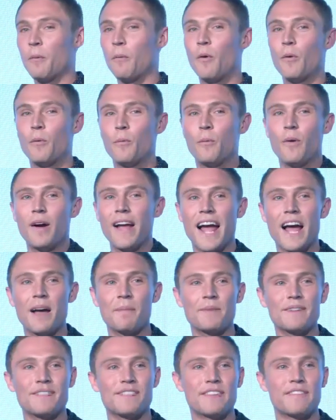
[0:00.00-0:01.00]
Well, what
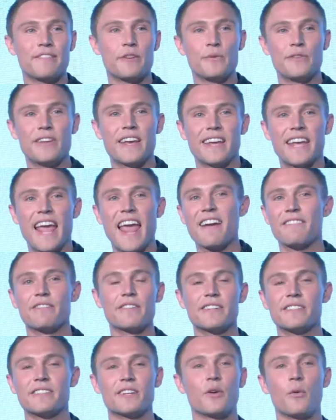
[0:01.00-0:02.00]
happens if you take
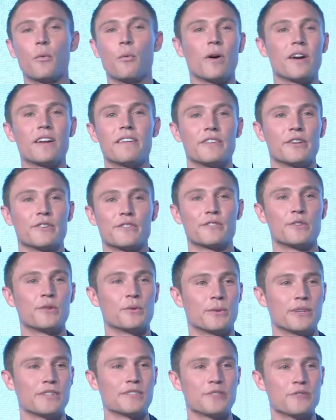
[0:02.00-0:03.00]
every single one of your
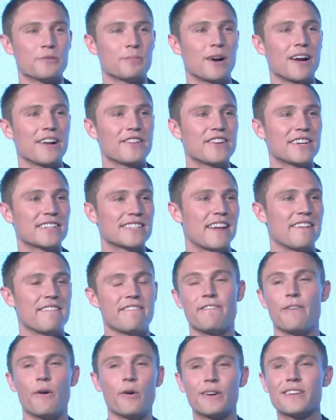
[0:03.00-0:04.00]
school research projects and
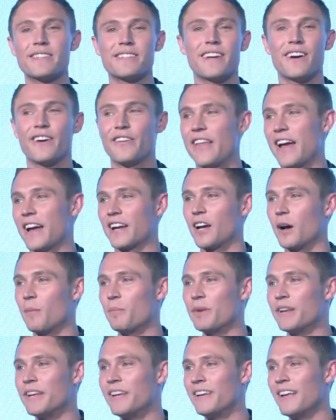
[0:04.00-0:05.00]
focus it on that
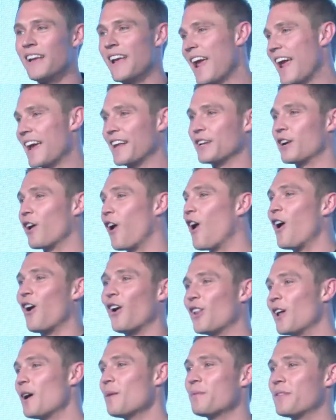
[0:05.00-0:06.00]
company and
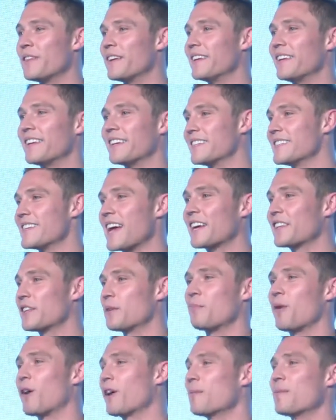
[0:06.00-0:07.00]
call up the exact
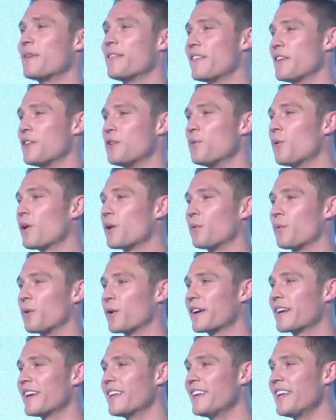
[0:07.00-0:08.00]
department that you want to
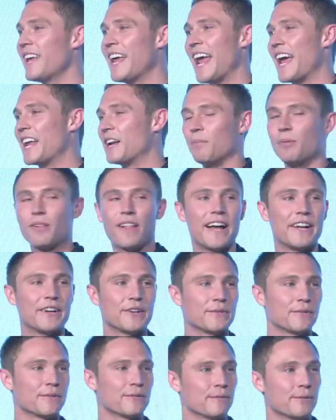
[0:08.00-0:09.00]
work in and apply
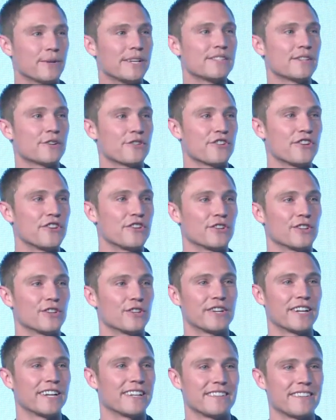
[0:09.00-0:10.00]
your research and your
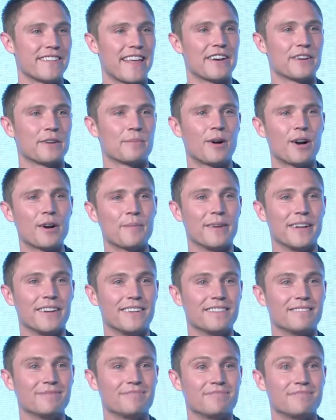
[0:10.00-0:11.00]
learning to that department?
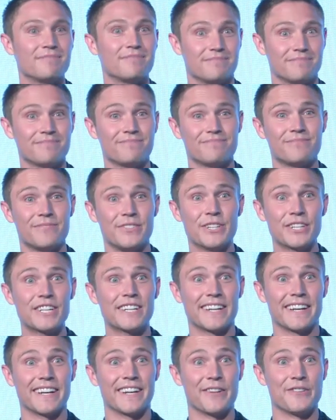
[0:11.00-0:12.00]
You're
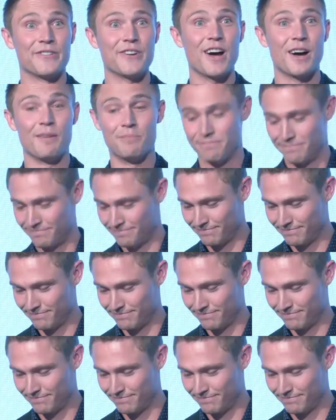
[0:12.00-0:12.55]
gonna get a job.